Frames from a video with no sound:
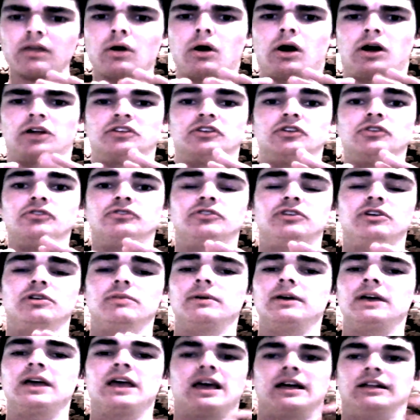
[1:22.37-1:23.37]
On
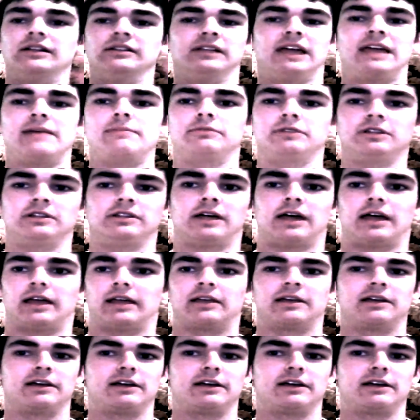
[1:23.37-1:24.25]
YouTube, label it like